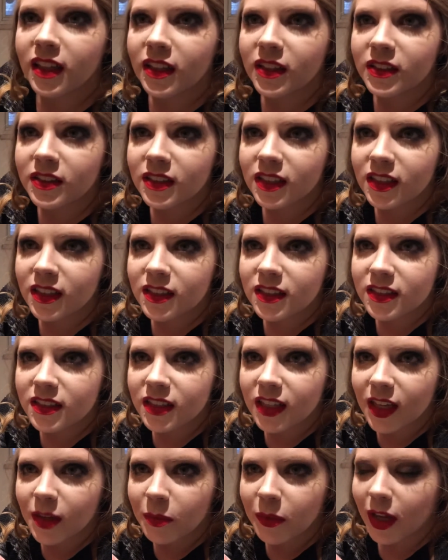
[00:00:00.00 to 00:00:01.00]
You see the
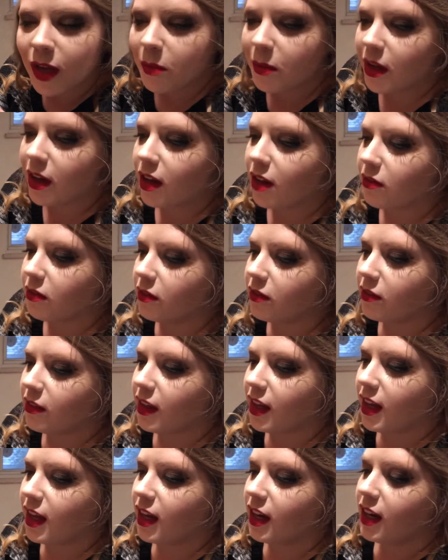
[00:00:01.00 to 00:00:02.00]
steam coming off of
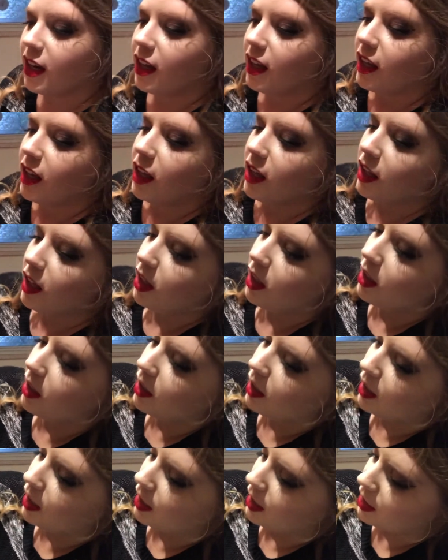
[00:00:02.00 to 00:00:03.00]
that?
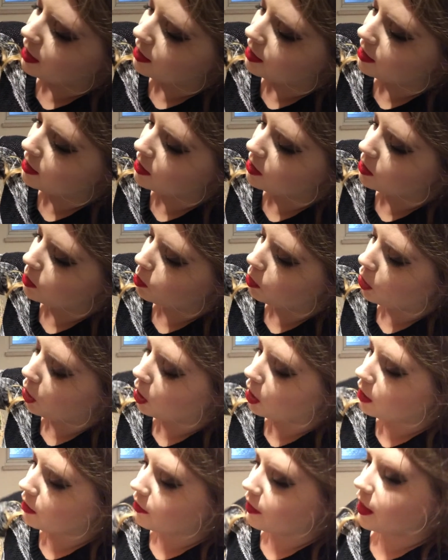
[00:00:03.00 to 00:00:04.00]
Look at this. This is
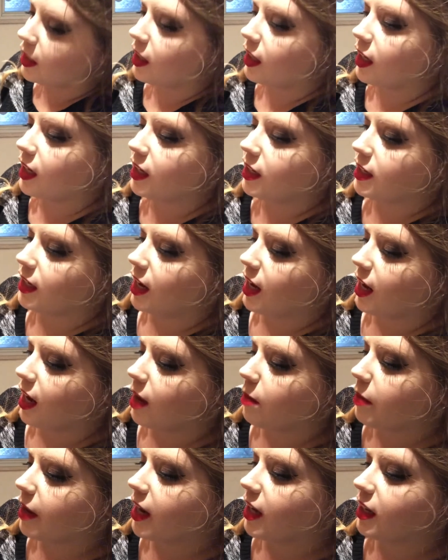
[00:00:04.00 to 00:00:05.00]
perfectly done.
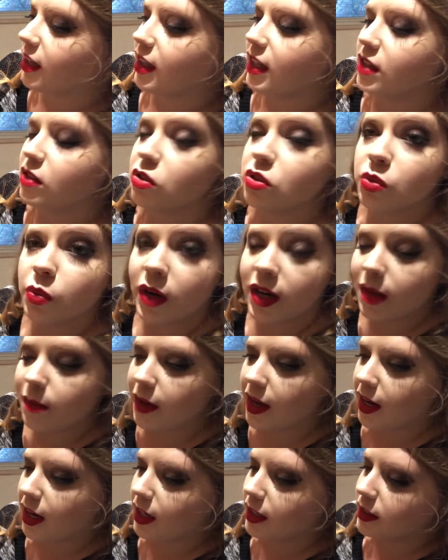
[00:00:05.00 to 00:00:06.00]
I baked these 20
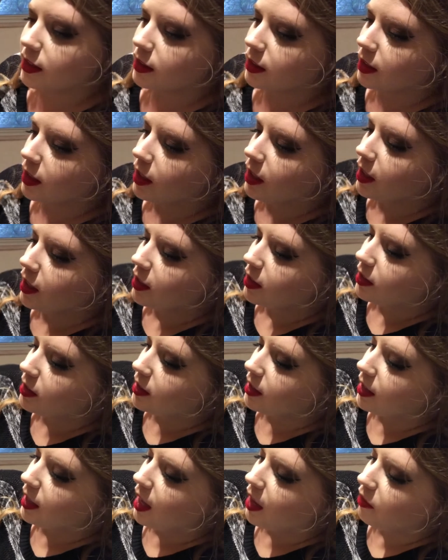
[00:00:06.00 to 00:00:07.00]
minutes.
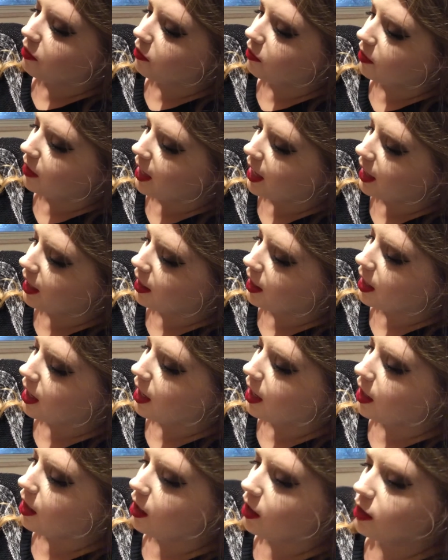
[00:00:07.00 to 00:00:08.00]
See that flake
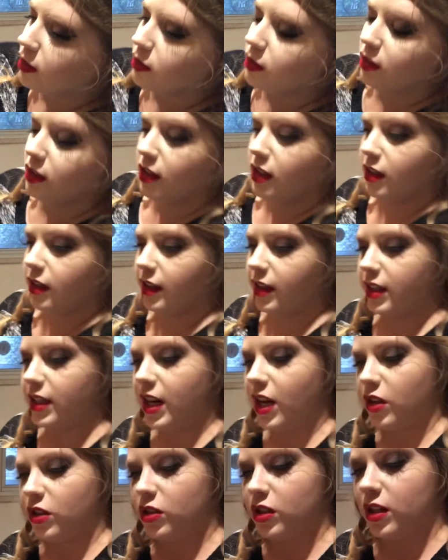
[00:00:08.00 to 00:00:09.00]
there? It
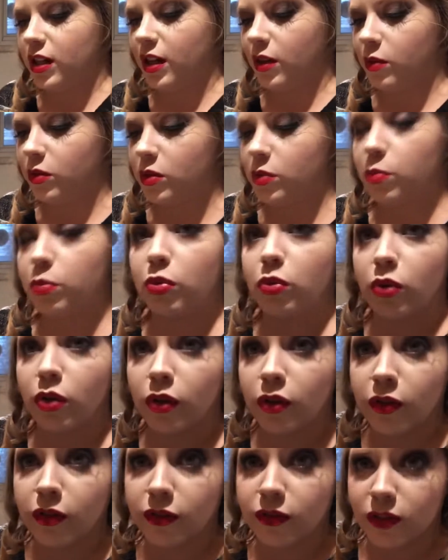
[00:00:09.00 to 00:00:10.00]
tells you that it was
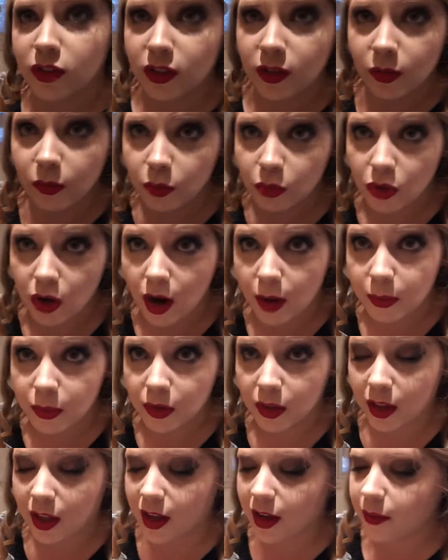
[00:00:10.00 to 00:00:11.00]
proved
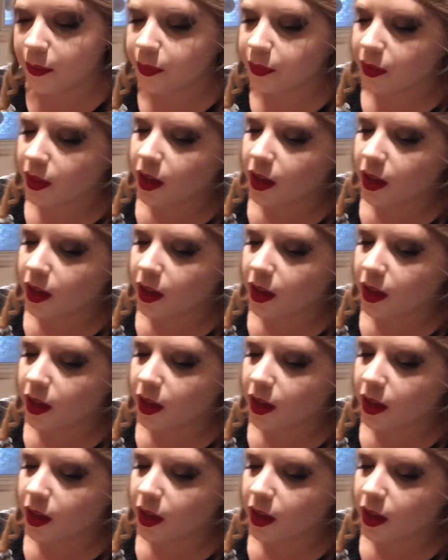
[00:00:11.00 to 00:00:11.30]
properly.